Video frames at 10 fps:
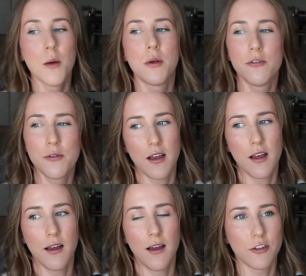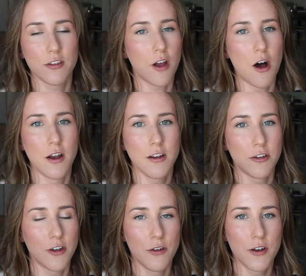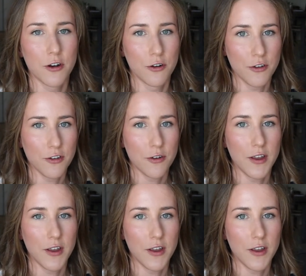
but if it was just on a shelf at a grocery store,